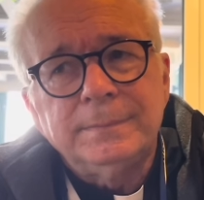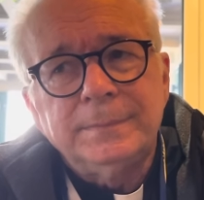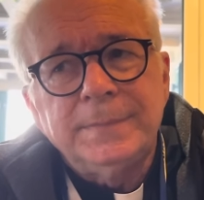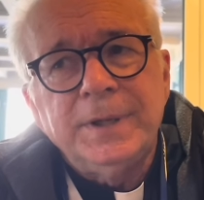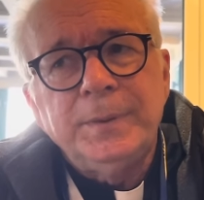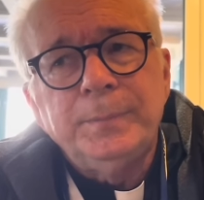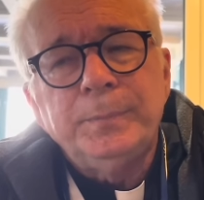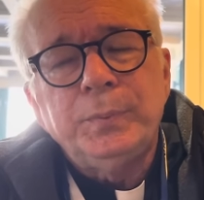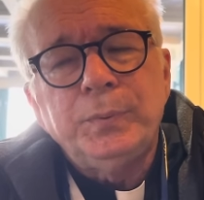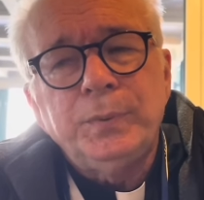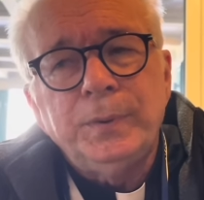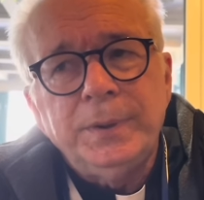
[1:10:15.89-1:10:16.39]

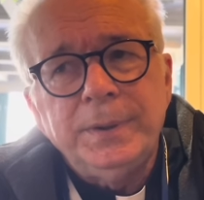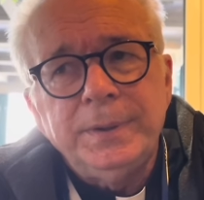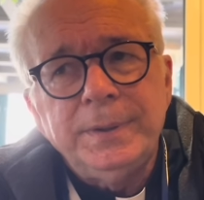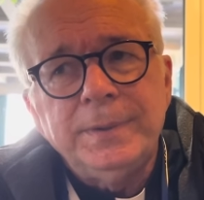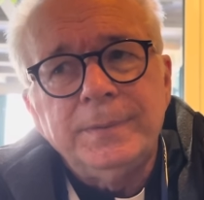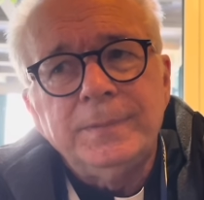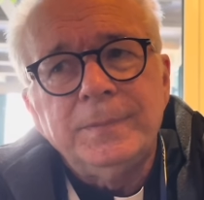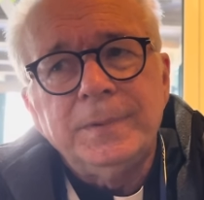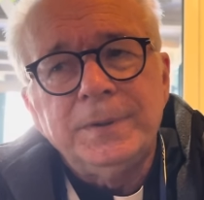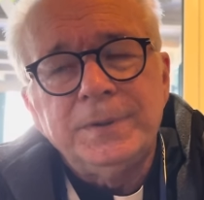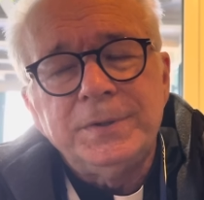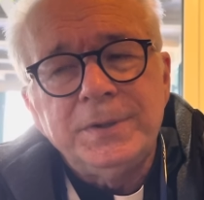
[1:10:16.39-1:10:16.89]

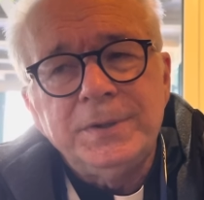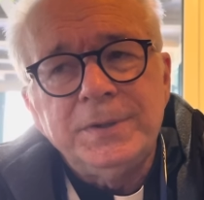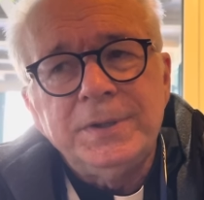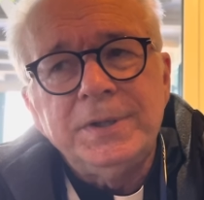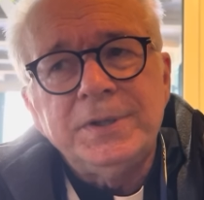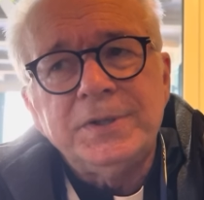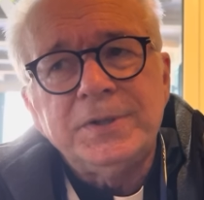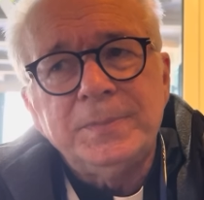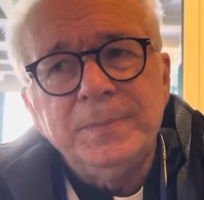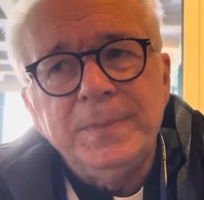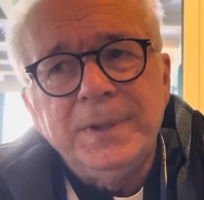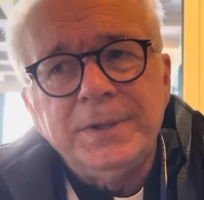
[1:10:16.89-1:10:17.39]
important what you
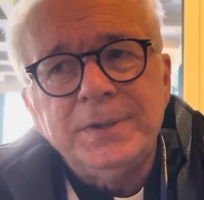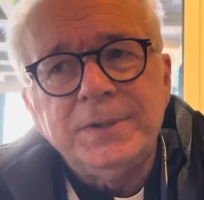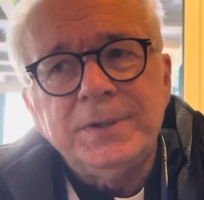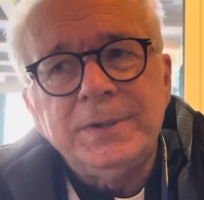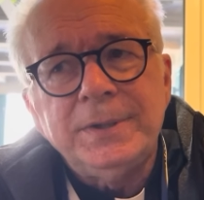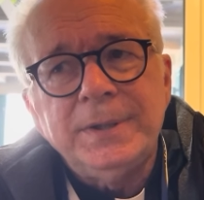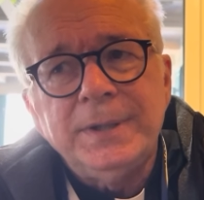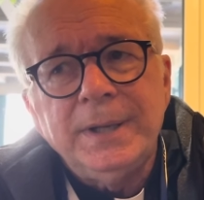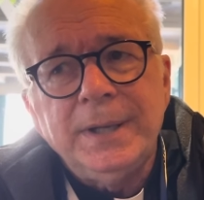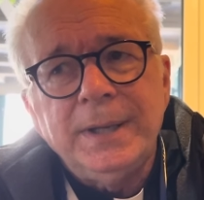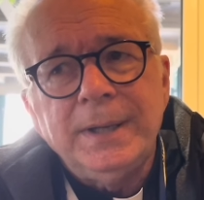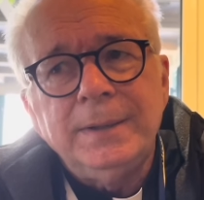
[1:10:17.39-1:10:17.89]
just
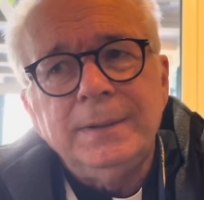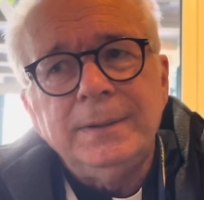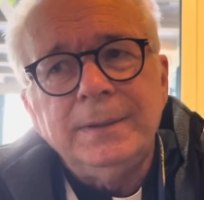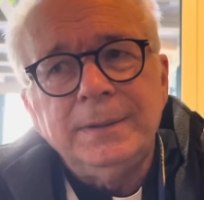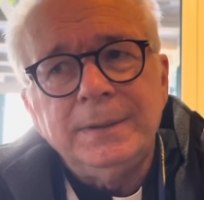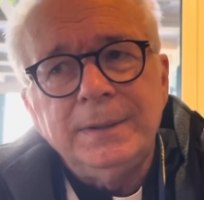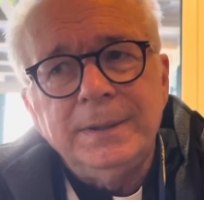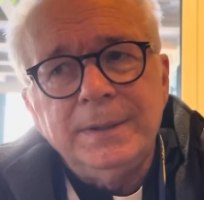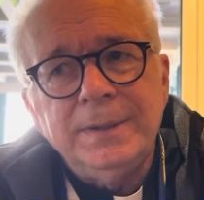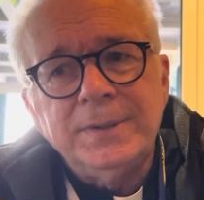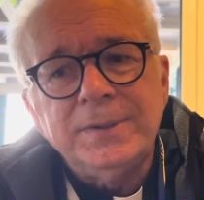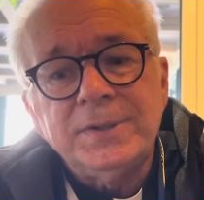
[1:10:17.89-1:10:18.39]
mentioned, that,
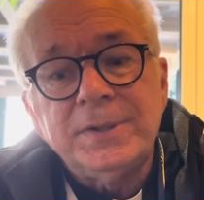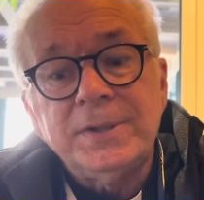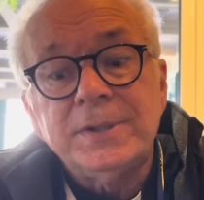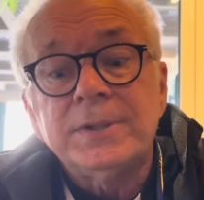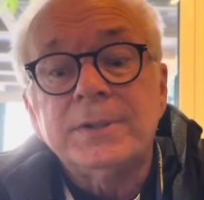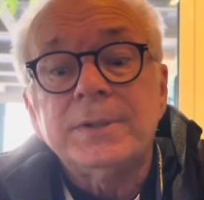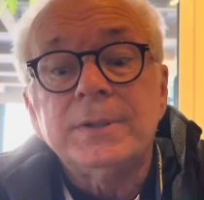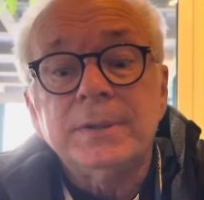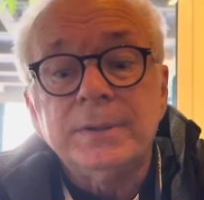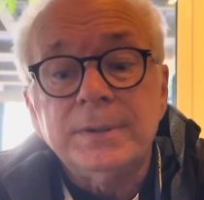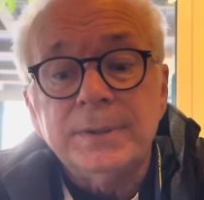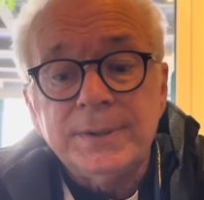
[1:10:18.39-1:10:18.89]
you know,
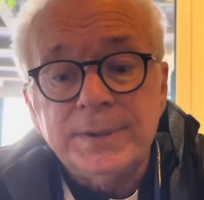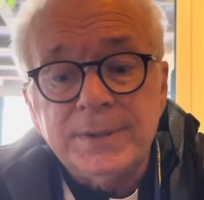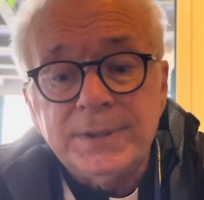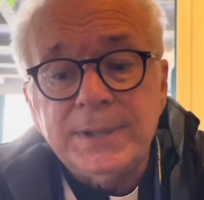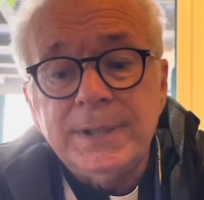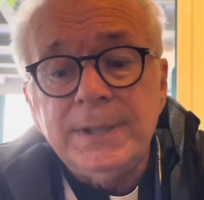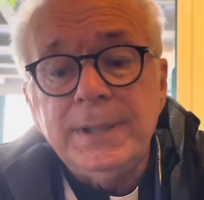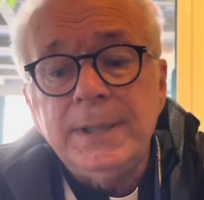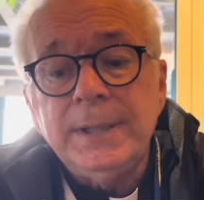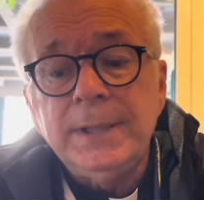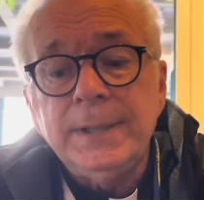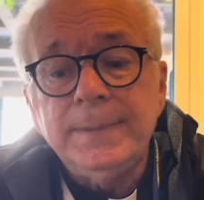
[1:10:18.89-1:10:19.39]
Sister
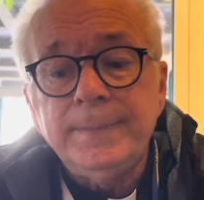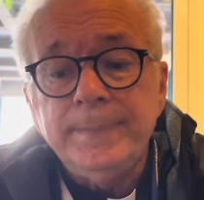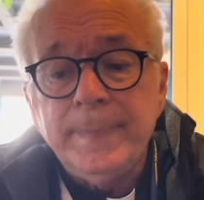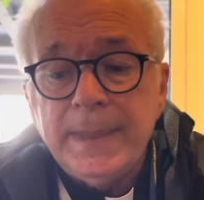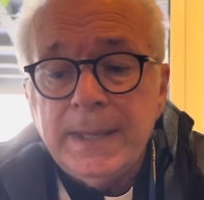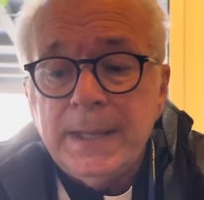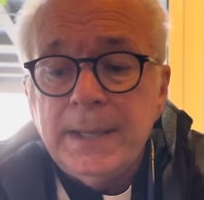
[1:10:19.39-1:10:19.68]
Lucia,